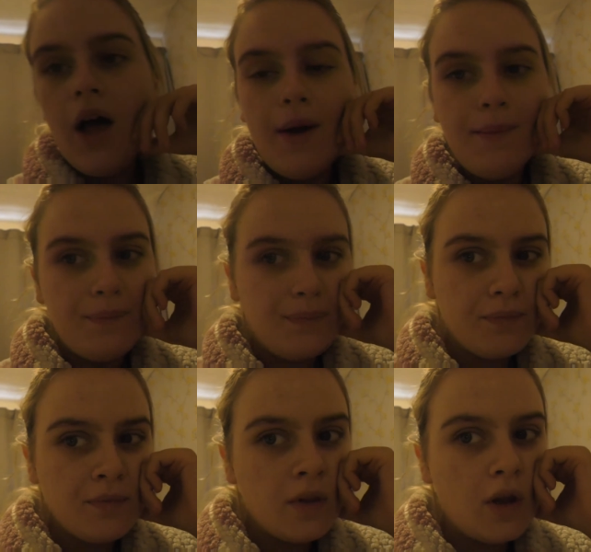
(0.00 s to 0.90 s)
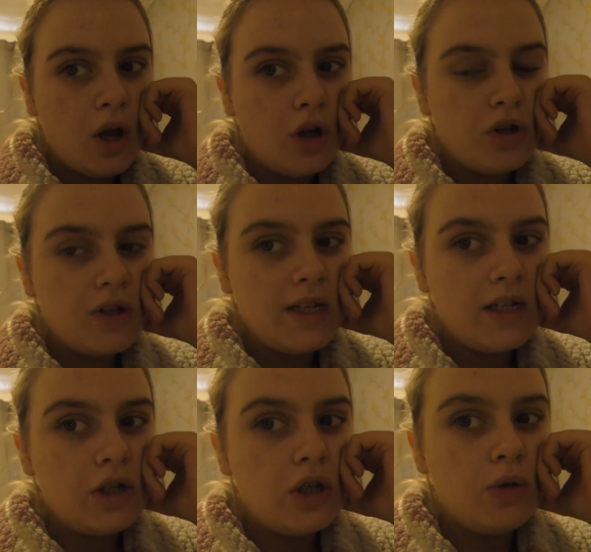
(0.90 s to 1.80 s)
I just
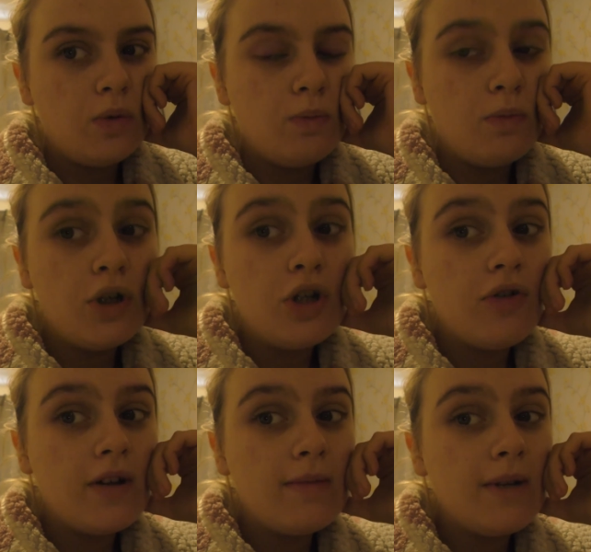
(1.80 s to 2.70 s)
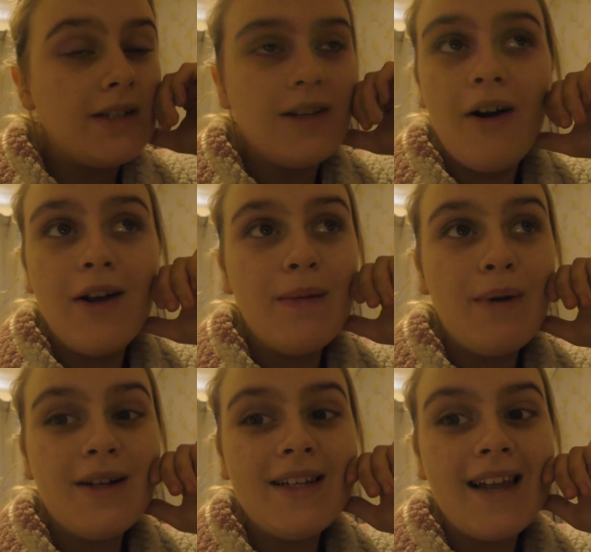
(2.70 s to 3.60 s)
need to moisturise my entire
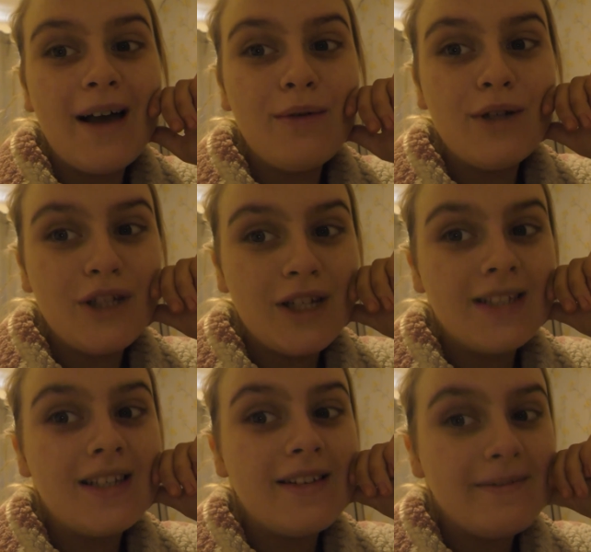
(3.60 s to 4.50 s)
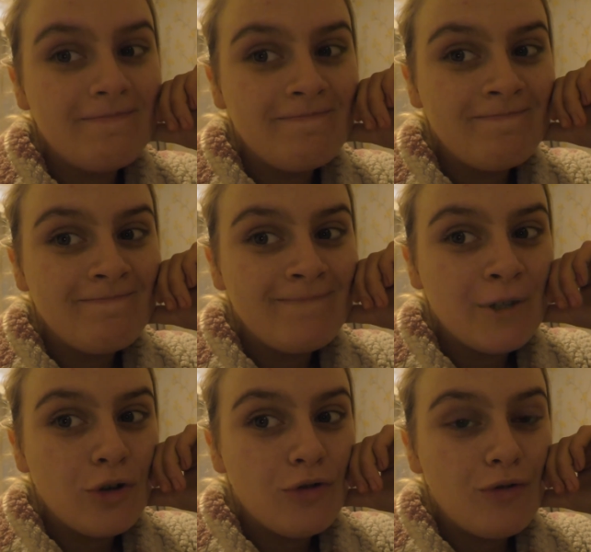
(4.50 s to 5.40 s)
body now, which is
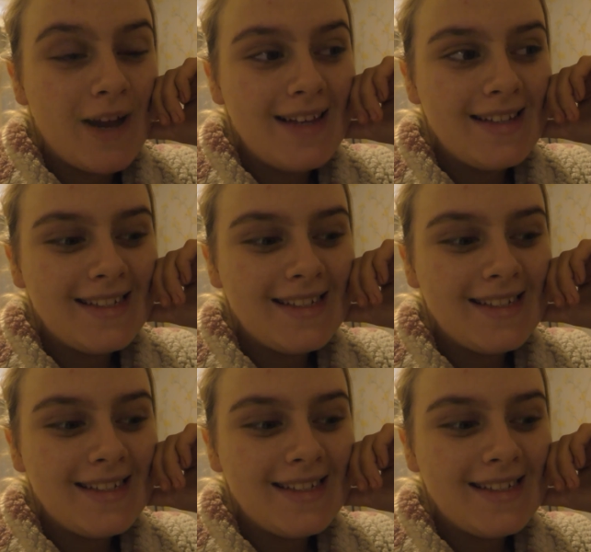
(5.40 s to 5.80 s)
great.